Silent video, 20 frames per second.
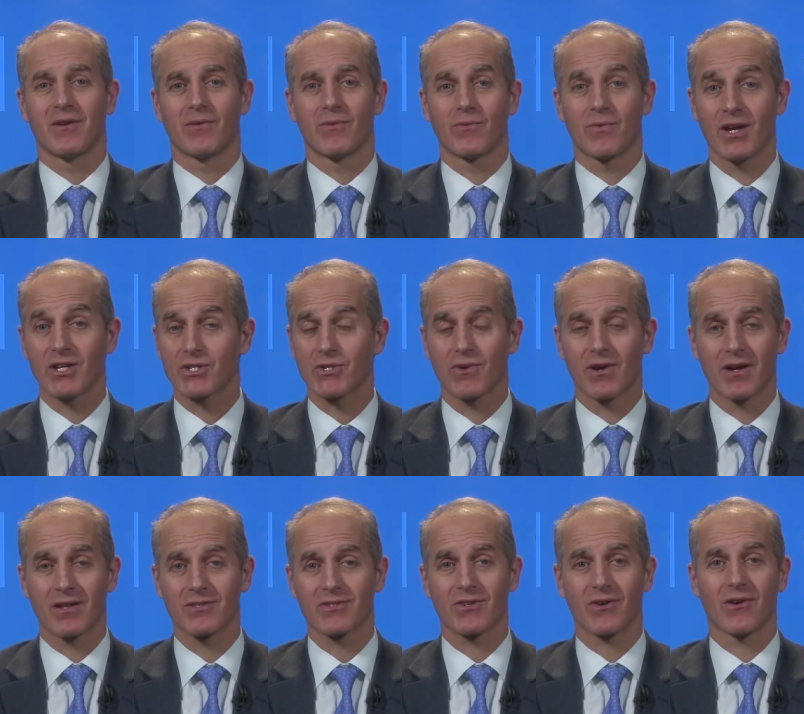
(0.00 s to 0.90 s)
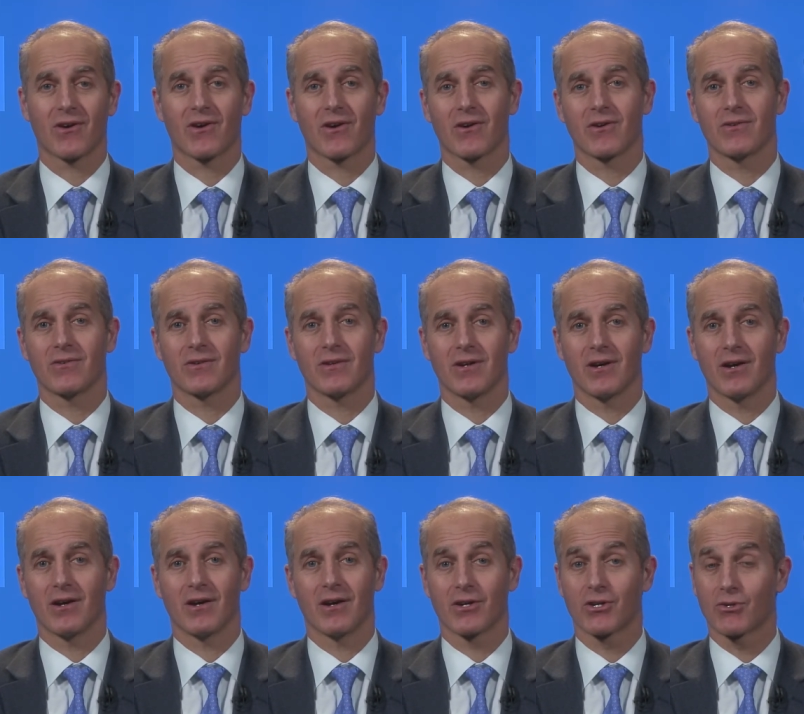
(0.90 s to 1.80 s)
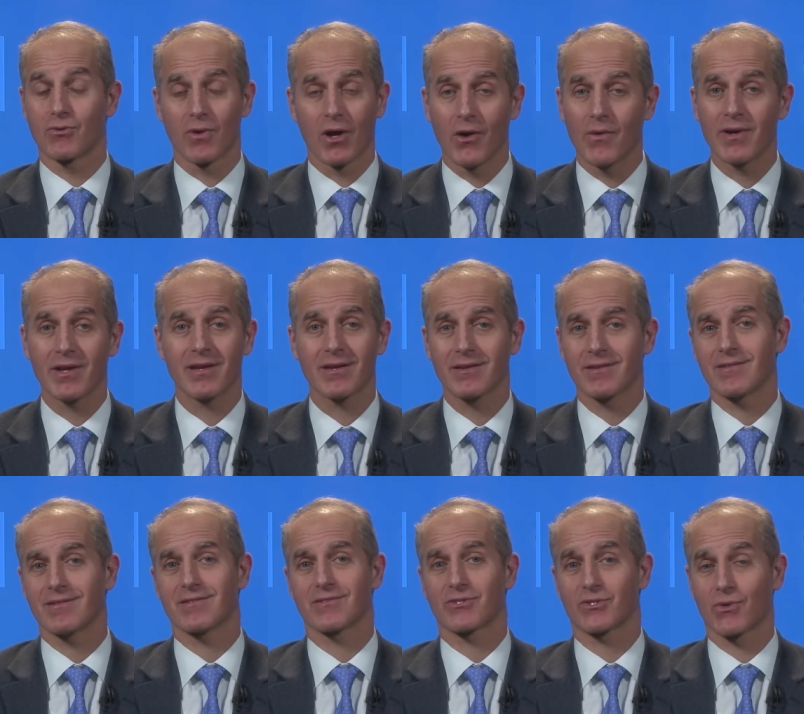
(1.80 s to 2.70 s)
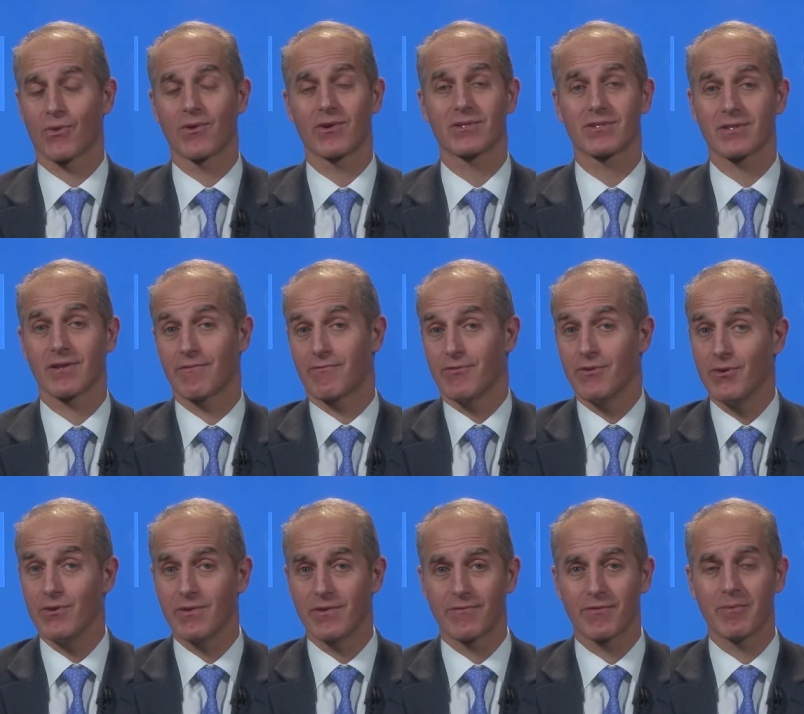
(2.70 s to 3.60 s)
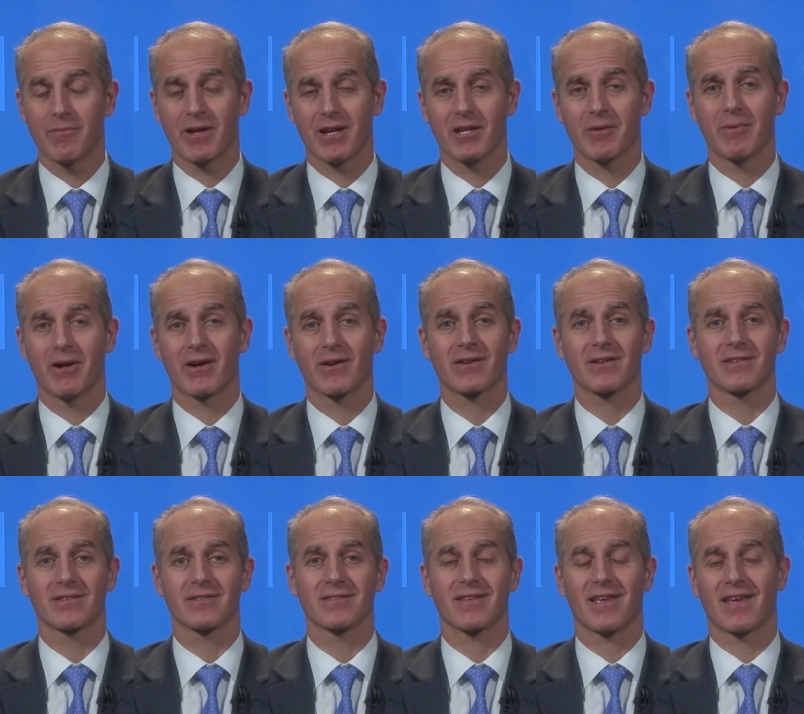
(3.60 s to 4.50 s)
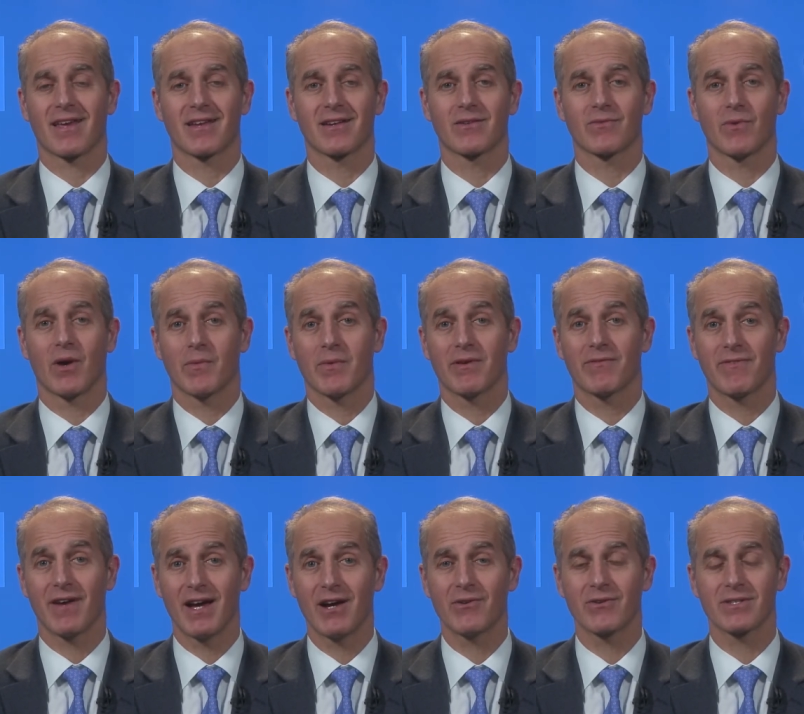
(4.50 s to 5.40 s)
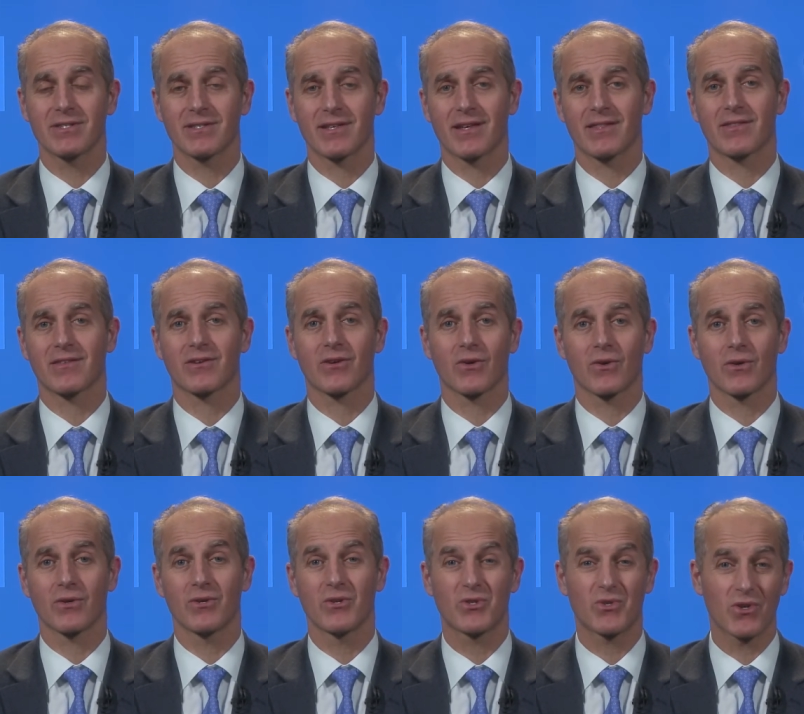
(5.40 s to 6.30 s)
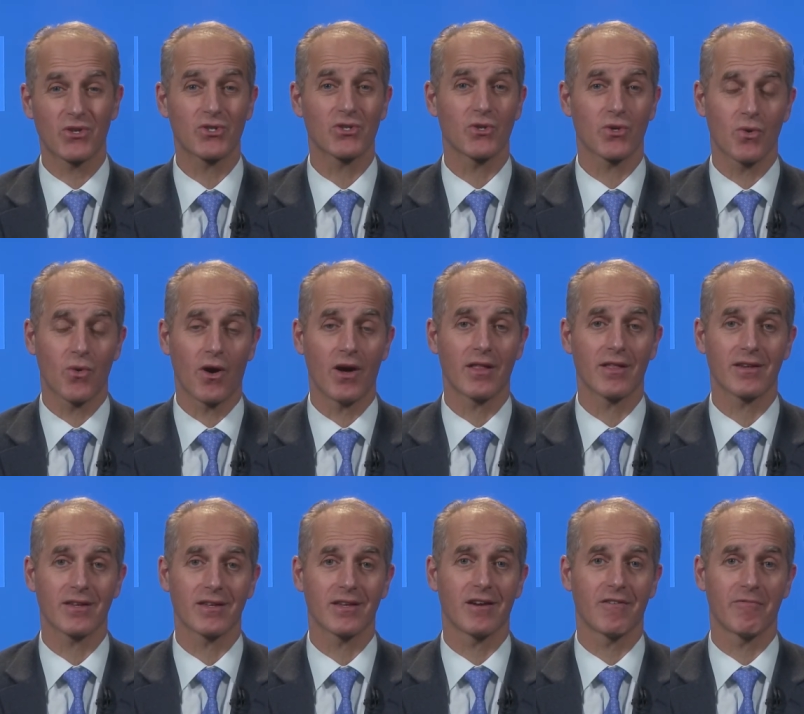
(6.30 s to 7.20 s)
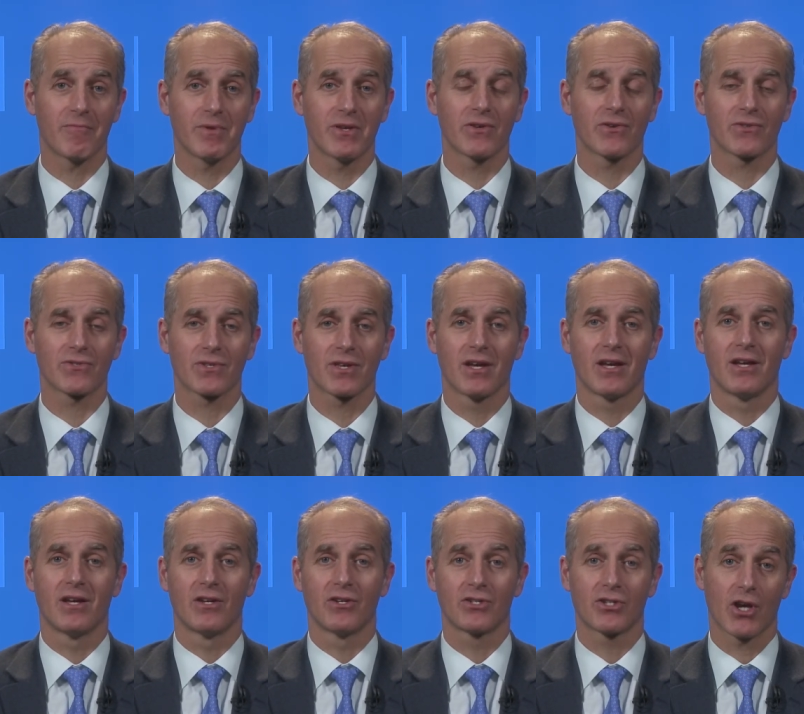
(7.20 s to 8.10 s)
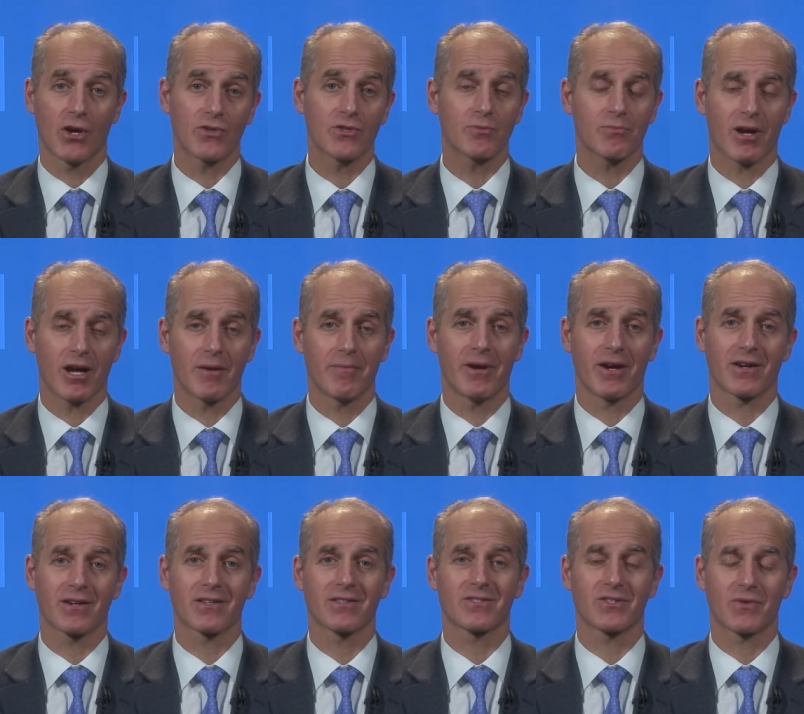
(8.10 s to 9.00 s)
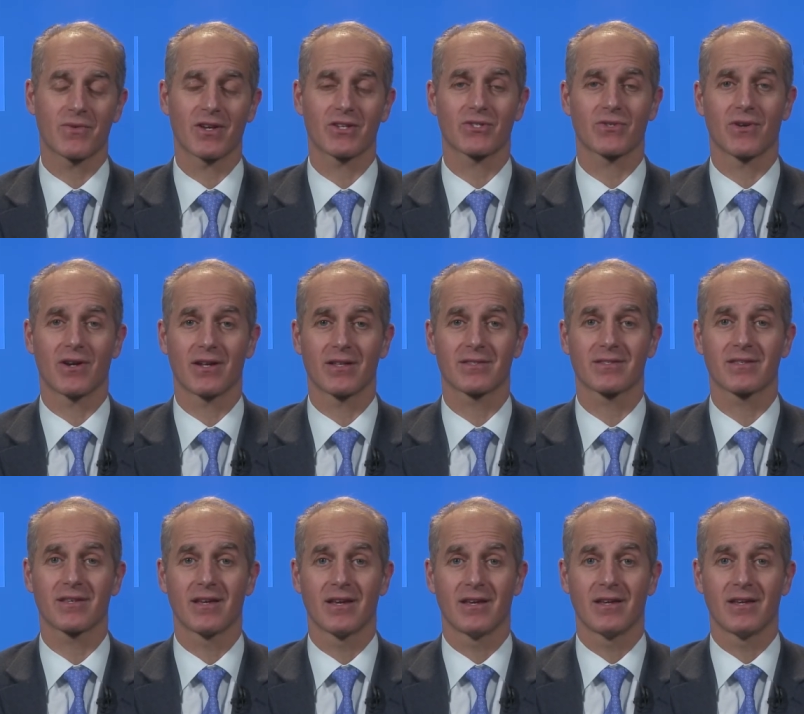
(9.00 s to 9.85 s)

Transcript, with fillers: Restaurants are a growing source of food for many Americans. And what we found is that the nutritional quality of meals chosen by Americans in restaurants